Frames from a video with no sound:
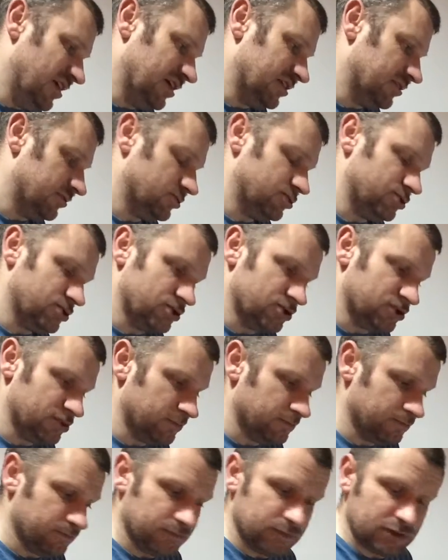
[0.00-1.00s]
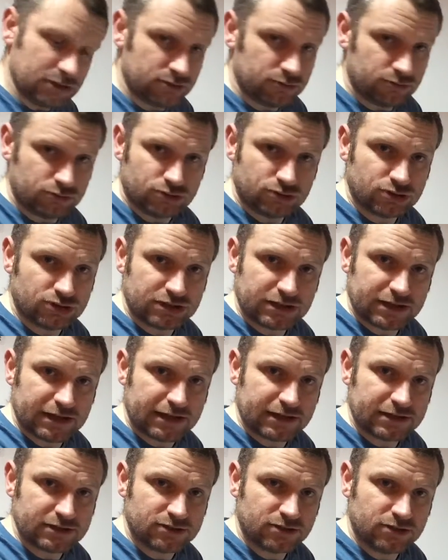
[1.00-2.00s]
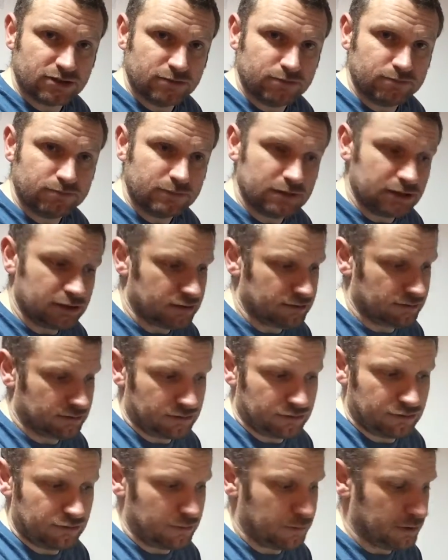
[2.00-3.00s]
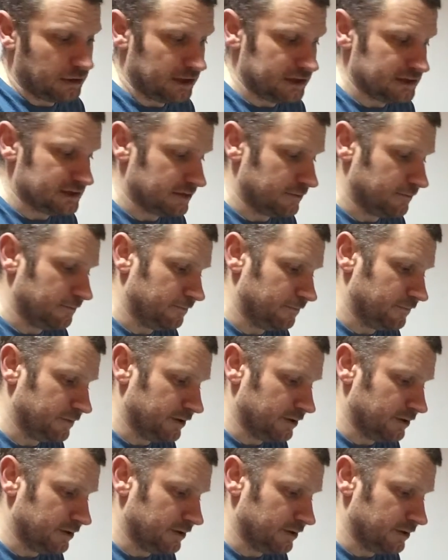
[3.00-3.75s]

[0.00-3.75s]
I don't trust them. I don't trust the connectors on them. I'm going to replace them.